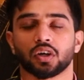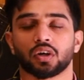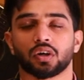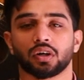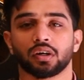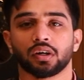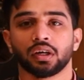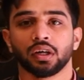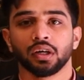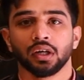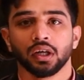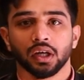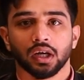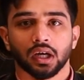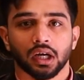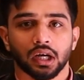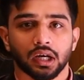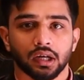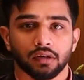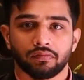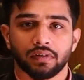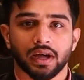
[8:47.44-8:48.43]
or
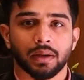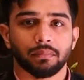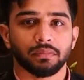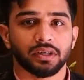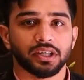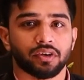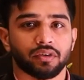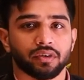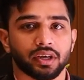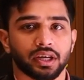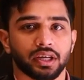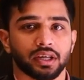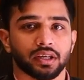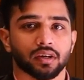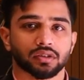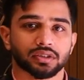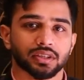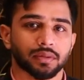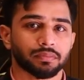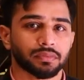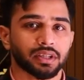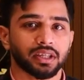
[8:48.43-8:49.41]
family tree
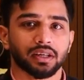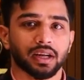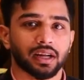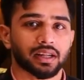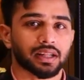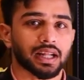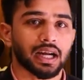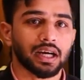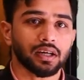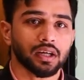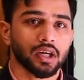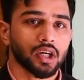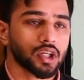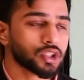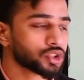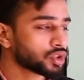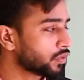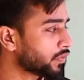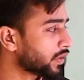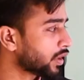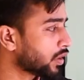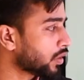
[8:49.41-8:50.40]
or something like that.
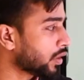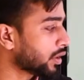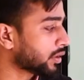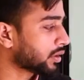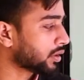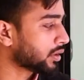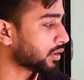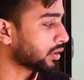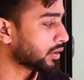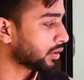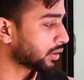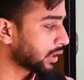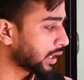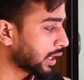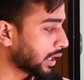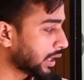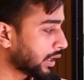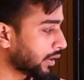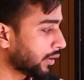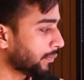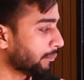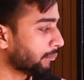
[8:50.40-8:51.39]
So we got
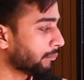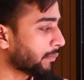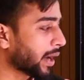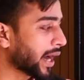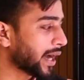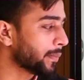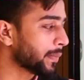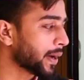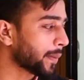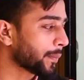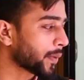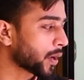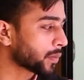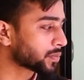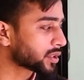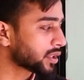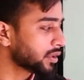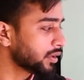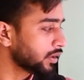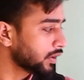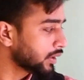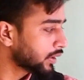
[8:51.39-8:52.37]
the mind map
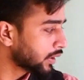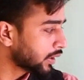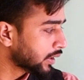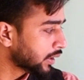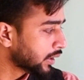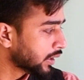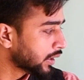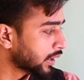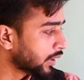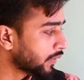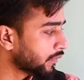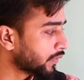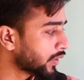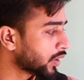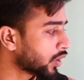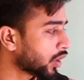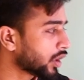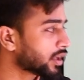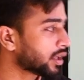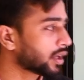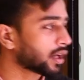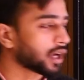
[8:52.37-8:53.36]
option. We
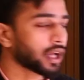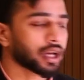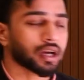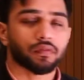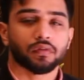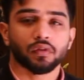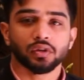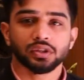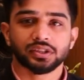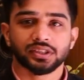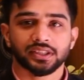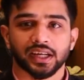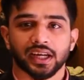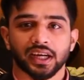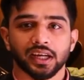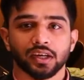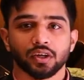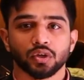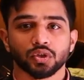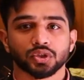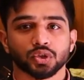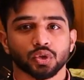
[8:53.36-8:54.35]
got colorful
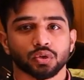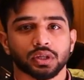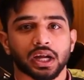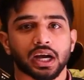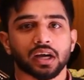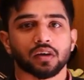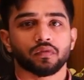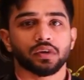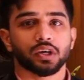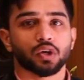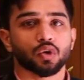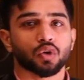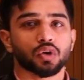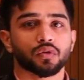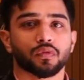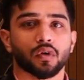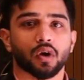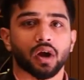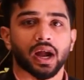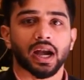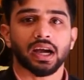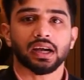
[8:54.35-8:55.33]
sticky notes so that we don't
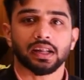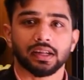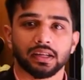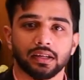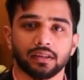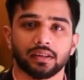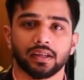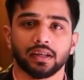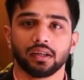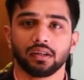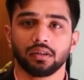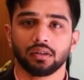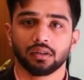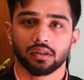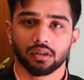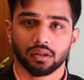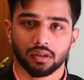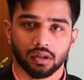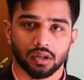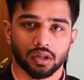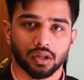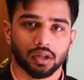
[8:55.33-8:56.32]
forget
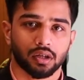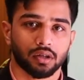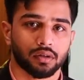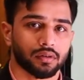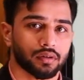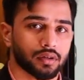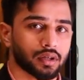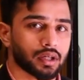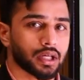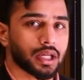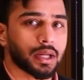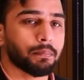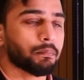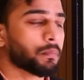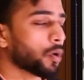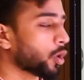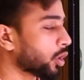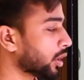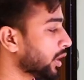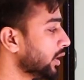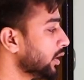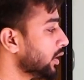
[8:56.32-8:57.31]
anything
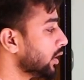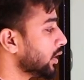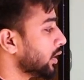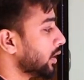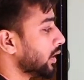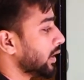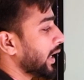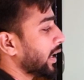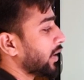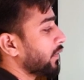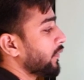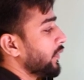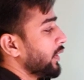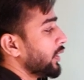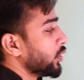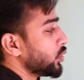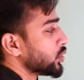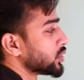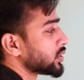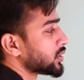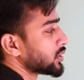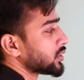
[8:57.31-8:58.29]
important. Like we
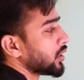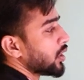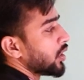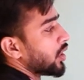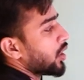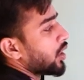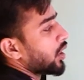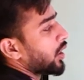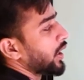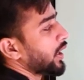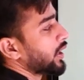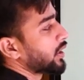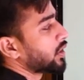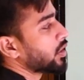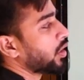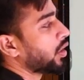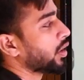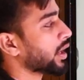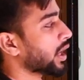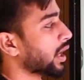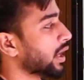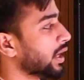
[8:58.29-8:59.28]
use it
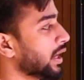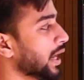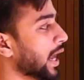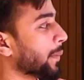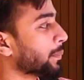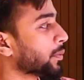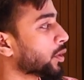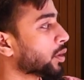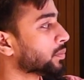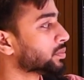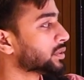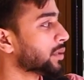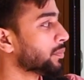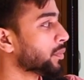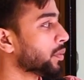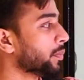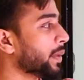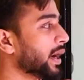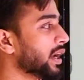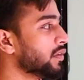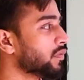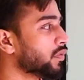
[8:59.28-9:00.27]
on our laptops and
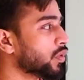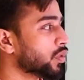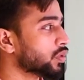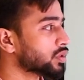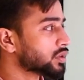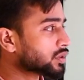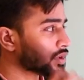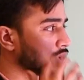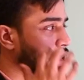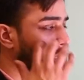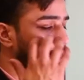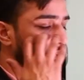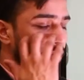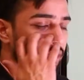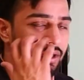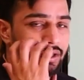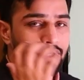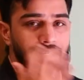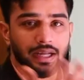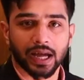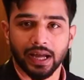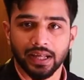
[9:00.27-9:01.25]
mobile phones
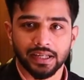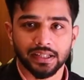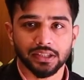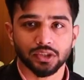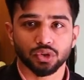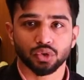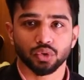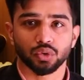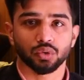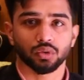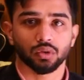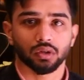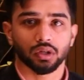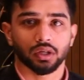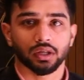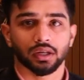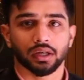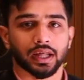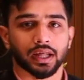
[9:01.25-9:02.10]
on diaries to